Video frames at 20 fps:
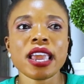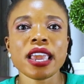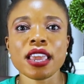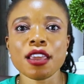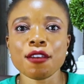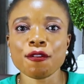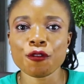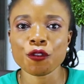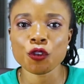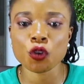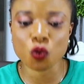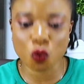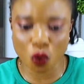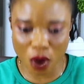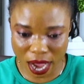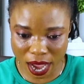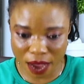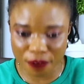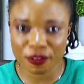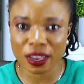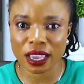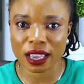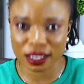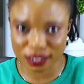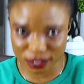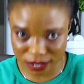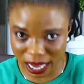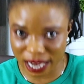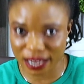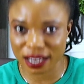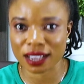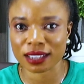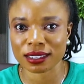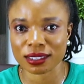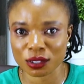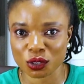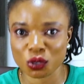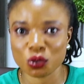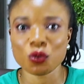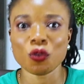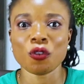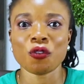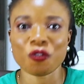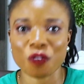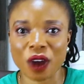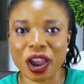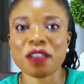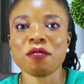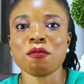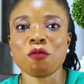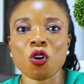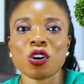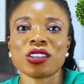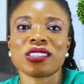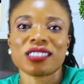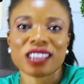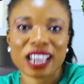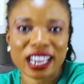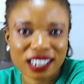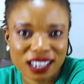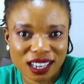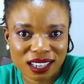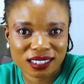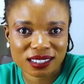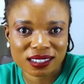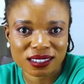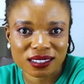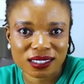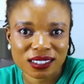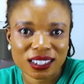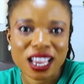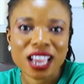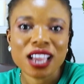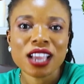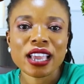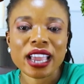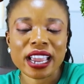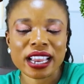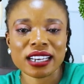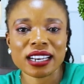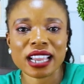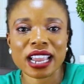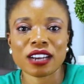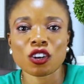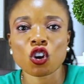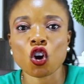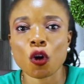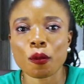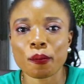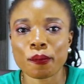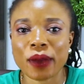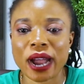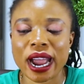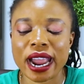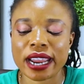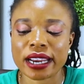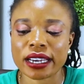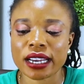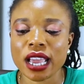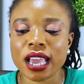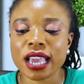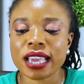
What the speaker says: If you have a side hustle, to find more side hustles and combine.